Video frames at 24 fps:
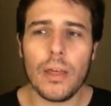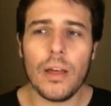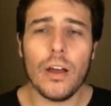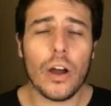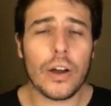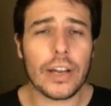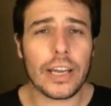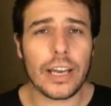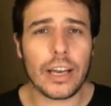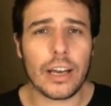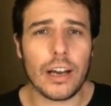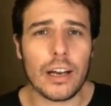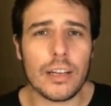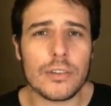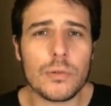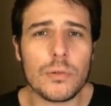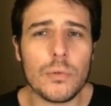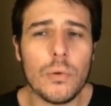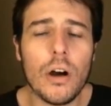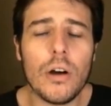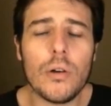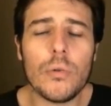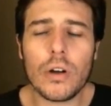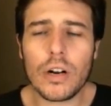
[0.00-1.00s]
Okay guys,
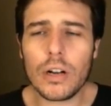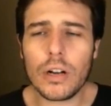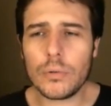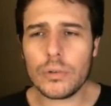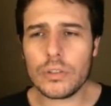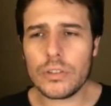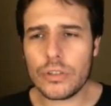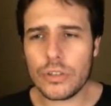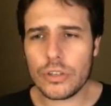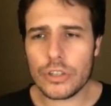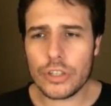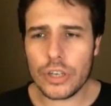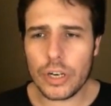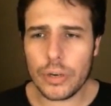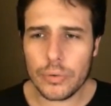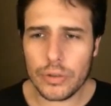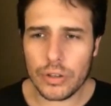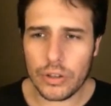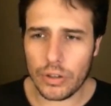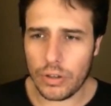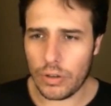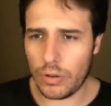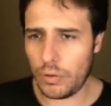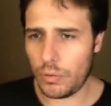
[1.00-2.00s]
well, what I wanted to share
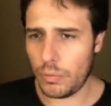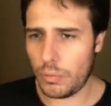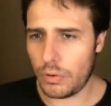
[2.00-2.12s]
with you